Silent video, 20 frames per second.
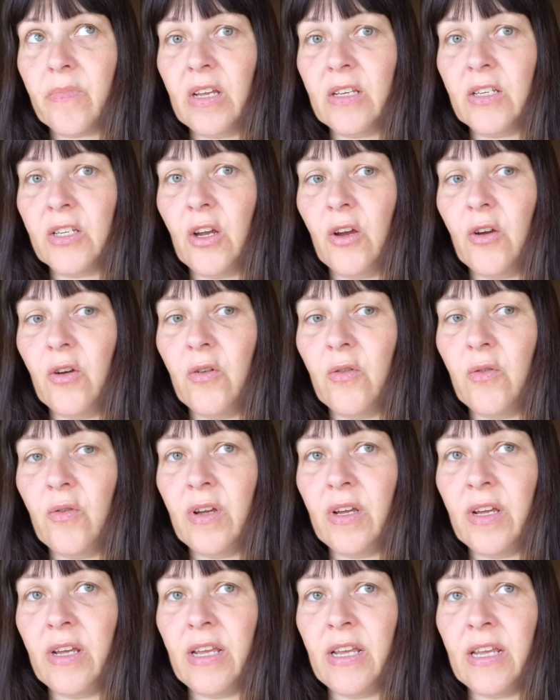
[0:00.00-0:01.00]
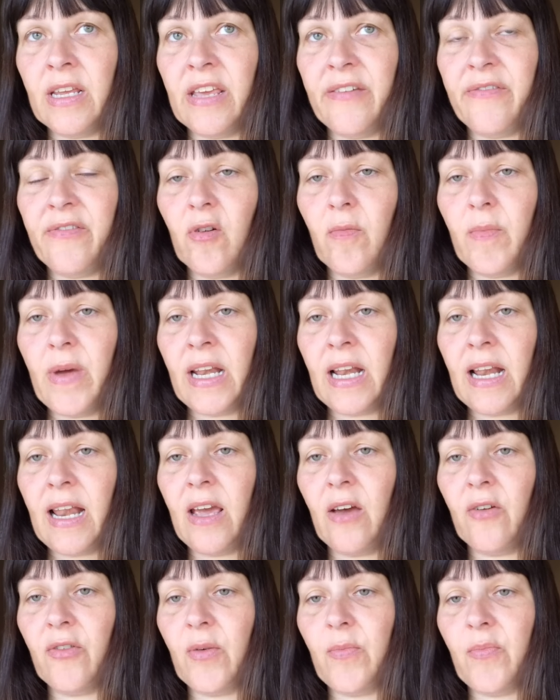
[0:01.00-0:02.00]
So give your mental
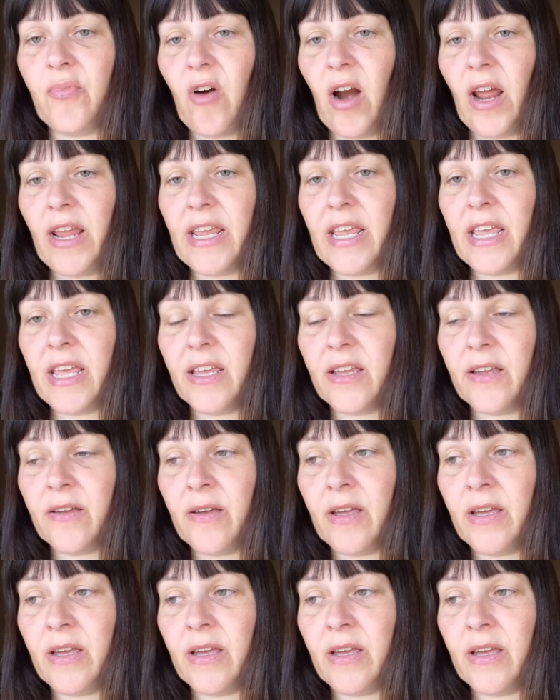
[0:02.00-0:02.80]
health a break